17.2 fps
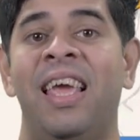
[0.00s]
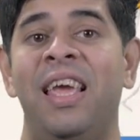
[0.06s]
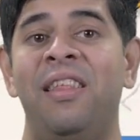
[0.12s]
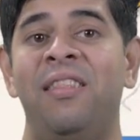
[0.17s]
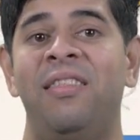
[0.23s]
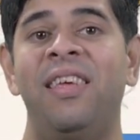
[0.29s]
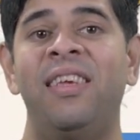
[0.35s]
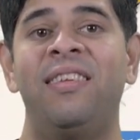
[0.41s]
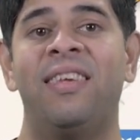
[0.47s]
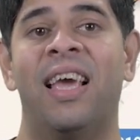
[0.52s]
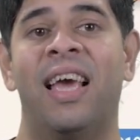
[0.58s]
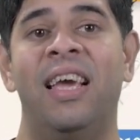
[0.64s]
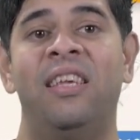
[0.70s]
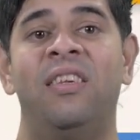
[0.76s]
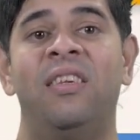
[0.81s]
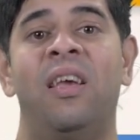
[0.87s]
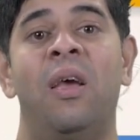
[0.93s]
In this
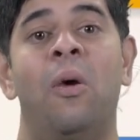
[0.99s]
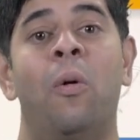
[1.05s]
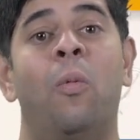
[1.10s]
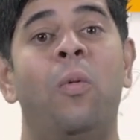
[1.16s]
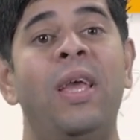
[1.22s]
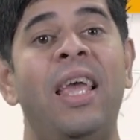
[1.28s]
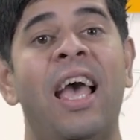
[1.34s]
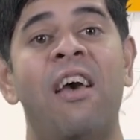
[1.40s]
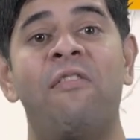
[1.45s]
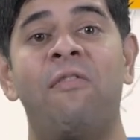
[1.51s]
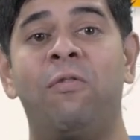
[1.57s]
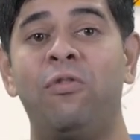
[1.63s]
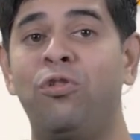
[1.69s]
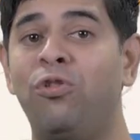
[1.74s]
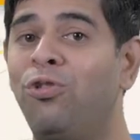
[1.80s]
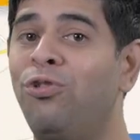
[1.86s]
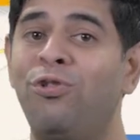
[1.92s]
case, we
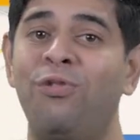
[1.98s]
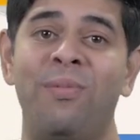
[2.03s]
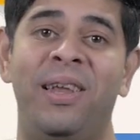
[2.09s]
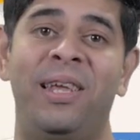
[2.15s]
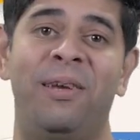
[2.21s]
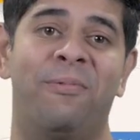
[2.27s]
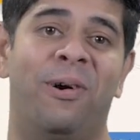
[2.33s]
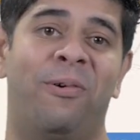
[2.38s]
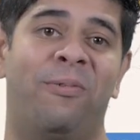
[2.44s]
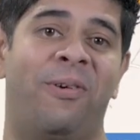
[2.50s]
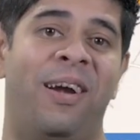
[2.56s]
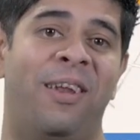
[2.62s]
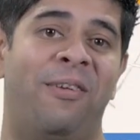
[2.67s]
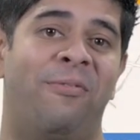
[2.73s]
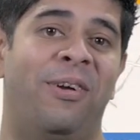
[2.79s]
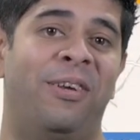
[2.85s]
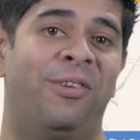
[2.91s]
have too many
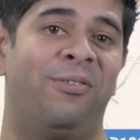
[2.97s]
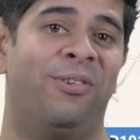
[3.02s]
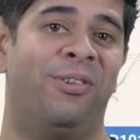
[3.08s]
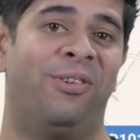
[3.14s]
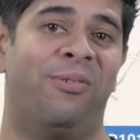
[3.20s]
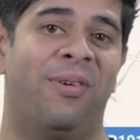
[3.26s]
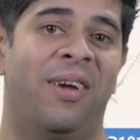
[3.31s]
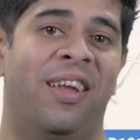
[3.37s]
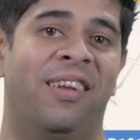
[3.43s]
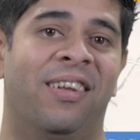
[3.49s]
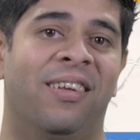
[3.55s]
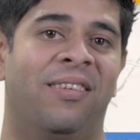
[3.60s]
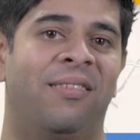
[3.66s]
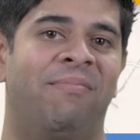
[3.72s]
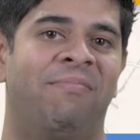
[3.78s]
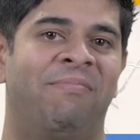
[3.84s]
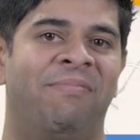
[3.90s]
well-rated restaurants around
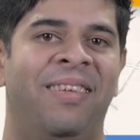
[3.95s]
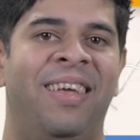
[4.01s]
us.